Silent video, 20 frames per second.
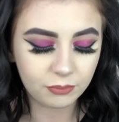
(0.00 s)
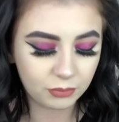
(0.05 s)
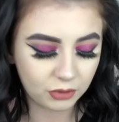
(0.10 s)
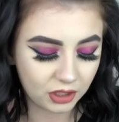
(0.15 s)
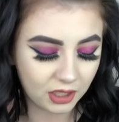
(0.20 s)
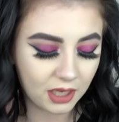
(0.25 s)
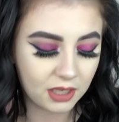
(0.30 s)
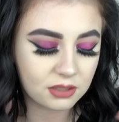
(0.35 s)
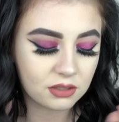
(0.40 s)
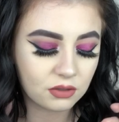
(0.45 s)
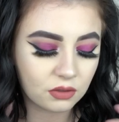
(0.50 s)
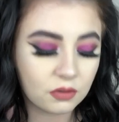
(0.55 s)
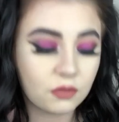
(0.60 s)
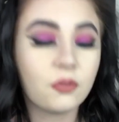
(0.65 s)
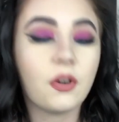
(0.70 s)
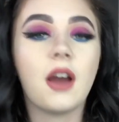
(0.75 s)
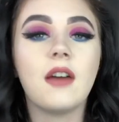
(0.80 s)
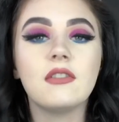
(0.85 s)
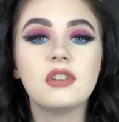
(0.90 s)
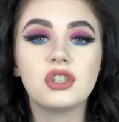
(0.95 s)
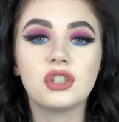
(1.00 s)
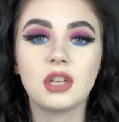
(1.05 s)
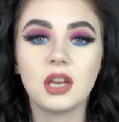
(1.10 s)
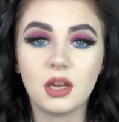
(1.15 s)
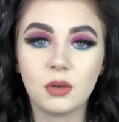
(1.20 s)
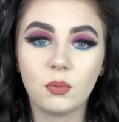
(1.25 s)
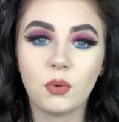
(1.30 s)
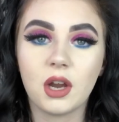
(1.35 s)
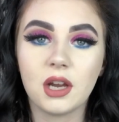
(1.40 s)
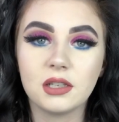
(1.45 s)
But yeah, so as far as
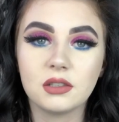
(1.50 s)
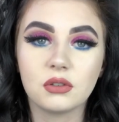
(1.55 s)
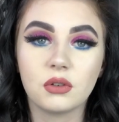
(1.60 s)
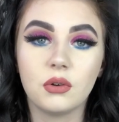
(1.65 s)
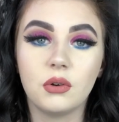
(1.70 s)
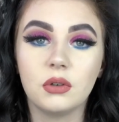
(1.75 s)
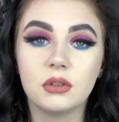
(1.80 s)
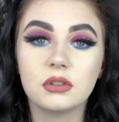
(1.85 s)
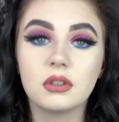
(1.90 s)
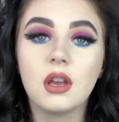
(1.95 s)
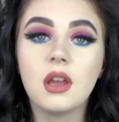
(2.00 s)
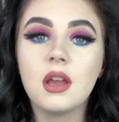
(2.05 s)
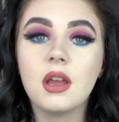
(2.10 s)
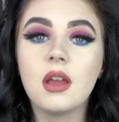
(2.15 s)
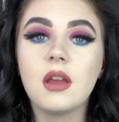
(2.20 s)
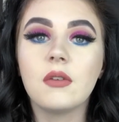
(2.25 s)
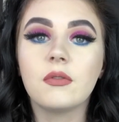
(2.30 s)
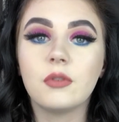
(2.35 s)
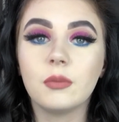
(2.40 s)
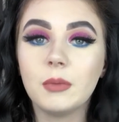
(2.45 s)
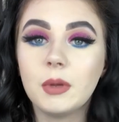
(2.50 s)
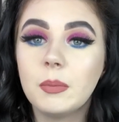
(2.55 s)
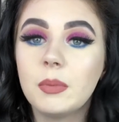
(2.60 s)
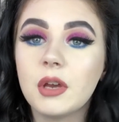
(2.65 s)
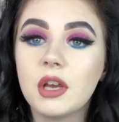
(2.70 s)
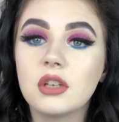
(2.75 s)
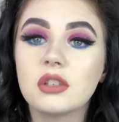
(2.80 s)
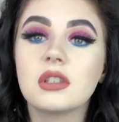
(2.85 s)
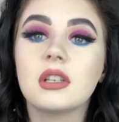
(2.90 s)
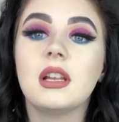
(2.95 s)
shade wise goes, for me
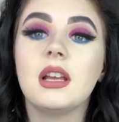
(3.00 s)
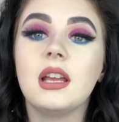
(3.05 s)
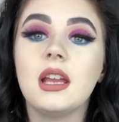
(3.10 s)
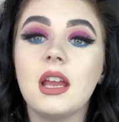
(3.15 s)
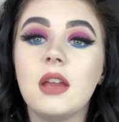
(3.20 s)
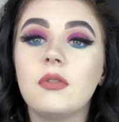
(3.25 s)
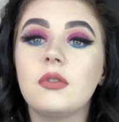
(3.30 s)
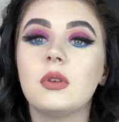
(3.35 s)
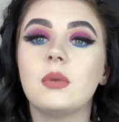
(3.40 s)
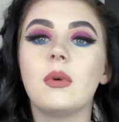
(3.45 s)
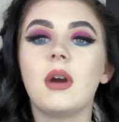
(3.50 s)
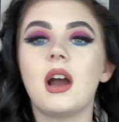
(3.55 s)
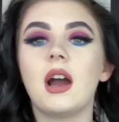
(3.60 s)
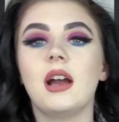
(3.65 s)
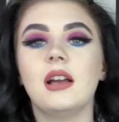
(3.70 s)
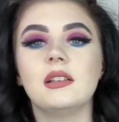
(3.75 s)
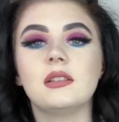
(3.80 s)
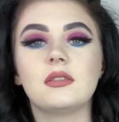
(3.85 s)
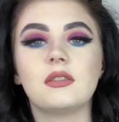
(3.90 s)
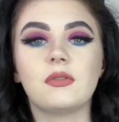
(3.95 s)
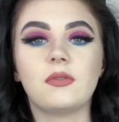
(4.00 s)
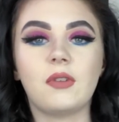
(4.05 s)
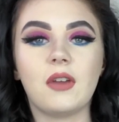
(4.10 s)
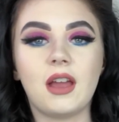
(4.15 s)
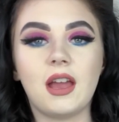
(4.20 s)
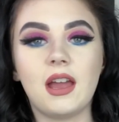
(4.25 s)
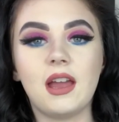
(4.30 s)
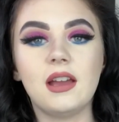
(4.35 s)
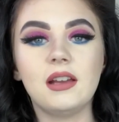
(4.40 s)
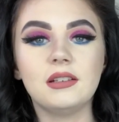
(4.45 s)
personally, if you are as
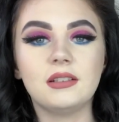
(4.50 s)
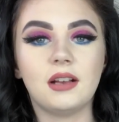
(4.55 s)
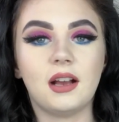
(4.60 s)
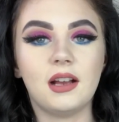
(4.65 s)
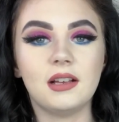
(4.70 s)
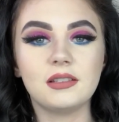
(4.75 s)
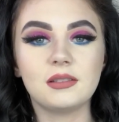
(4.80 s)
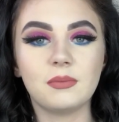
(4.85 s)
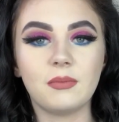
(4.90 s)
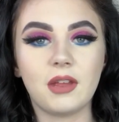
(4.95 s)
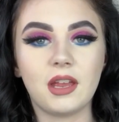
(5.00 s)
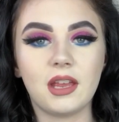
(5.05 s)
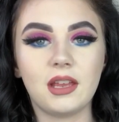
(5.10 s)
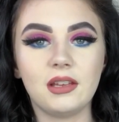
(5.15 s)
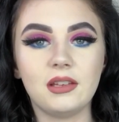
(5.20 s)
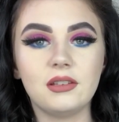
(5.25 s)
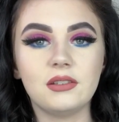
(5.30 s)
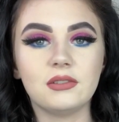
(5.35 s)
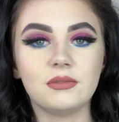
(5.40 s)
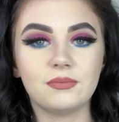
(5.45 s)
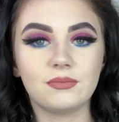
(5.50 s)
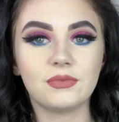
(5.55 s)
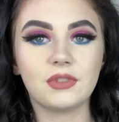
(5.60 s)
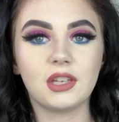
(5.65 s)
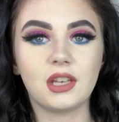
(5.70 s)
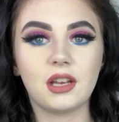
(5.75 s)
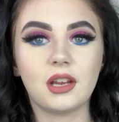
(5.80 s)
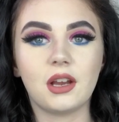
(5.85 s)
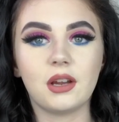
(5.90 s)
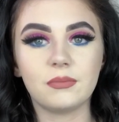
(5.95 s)
fair as me,
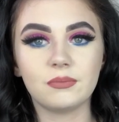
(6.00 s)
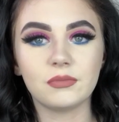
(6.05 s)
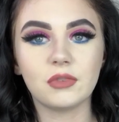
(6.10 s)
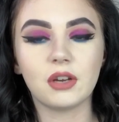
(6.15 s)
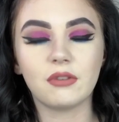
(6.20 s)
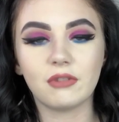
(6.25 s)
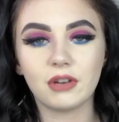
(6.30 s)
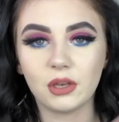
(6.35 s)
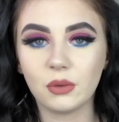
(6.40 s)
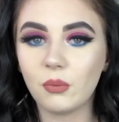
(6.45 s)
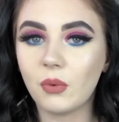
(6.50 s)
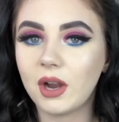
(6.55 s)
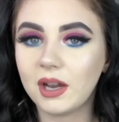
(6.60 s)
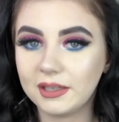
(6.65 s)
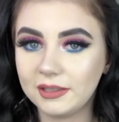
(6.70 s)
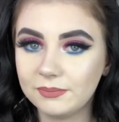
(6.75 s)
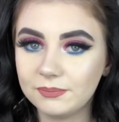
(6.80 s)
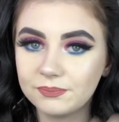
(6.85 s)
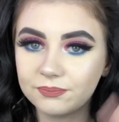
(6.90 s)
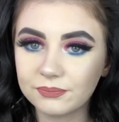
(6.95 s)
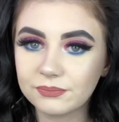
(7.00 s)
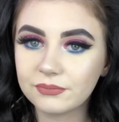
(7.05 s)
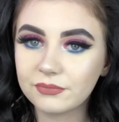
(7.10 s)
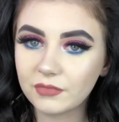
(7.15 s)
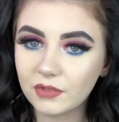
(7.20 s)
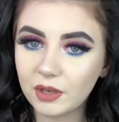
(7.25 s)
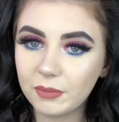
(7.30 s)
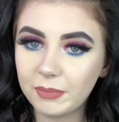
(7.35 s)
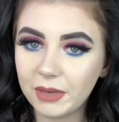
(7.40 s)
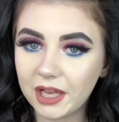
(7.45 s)
you know, a really white,
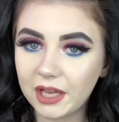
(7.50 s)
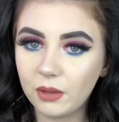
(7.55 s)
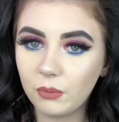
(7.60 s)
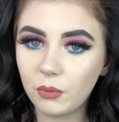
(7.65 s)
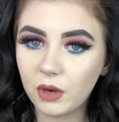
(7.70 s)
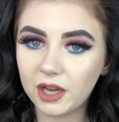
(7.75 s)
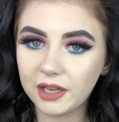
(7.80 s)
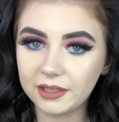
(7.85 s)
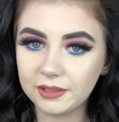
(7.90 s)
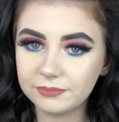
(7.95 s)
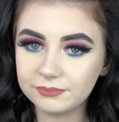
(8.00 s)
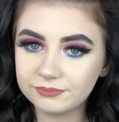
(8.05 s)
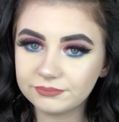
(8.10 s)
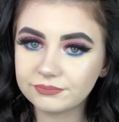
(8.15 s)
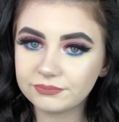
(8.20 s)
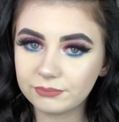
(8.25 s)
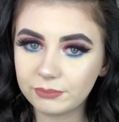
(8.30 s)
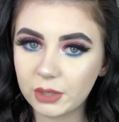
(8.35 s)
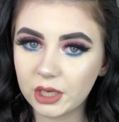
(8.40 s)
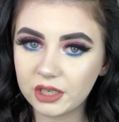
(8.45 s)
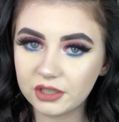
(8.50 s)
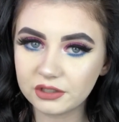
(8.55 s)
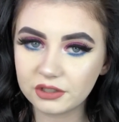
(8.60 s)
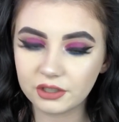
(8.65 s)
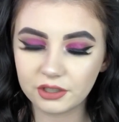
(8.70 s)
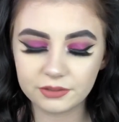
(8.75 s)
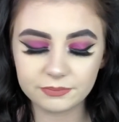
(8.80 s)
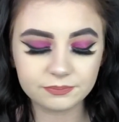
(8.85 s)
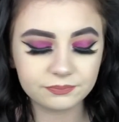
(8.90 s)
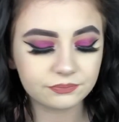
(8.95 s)
pale white
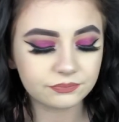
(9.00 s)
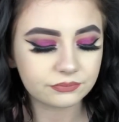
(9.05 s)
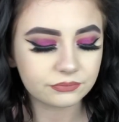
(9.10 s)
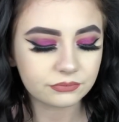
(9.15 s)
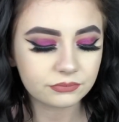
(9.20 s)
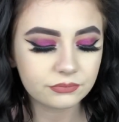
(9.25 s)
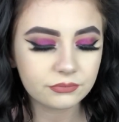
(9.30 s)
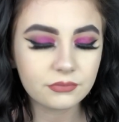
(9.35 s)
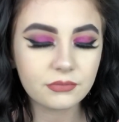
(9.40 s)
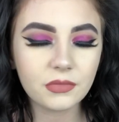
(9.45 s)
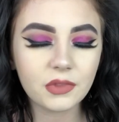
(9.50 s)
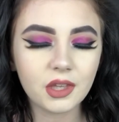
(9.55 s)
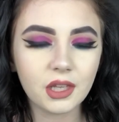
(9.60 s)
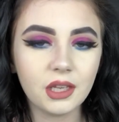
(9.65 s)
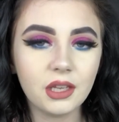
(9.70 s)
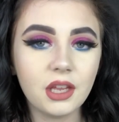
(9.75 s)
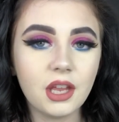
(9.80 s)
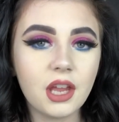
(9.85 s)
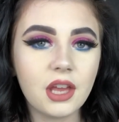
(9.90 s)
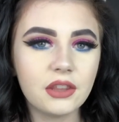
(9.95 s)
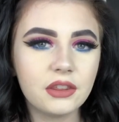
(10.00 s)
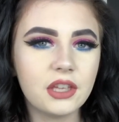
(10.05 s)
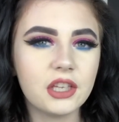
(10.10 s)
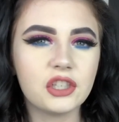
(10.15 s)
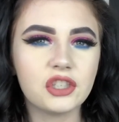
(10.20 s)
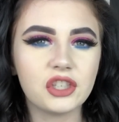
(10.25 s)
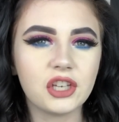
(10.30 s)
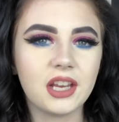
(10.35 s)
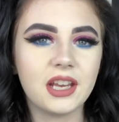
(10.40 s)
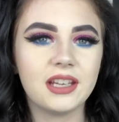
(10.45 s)
person, this
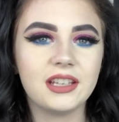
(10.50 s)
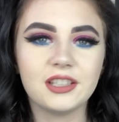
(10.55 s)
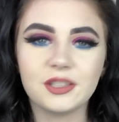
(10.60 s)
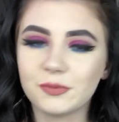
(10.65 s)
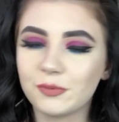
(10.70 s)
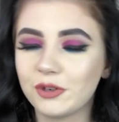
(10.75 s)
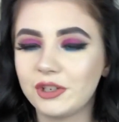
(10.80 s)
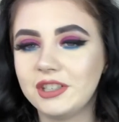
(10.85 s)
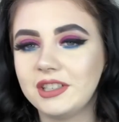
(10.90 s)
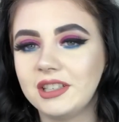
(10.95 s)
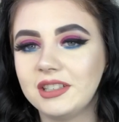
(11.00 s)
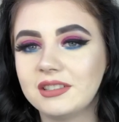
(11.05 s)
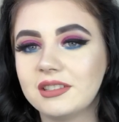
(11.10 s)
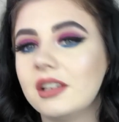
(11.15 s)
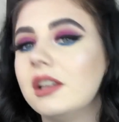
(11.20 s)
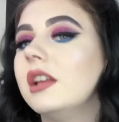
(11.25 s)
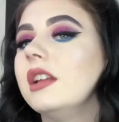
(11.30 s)
shade is pretty decent.